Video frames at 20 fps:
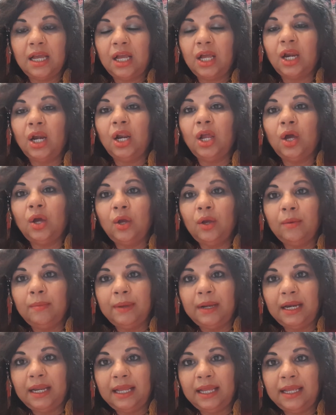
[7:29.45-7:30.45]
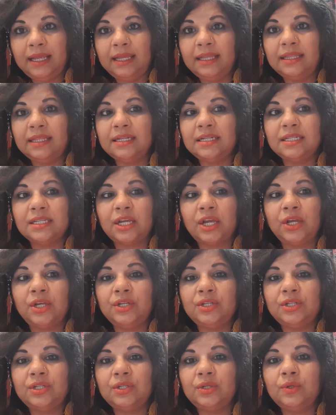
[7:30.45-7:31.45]
globally that's
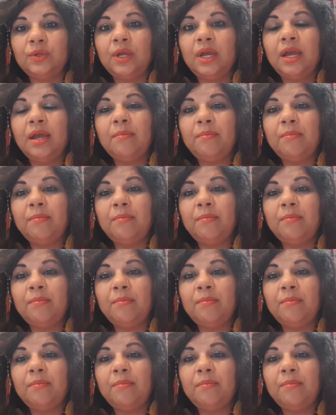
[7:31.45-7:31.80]
going to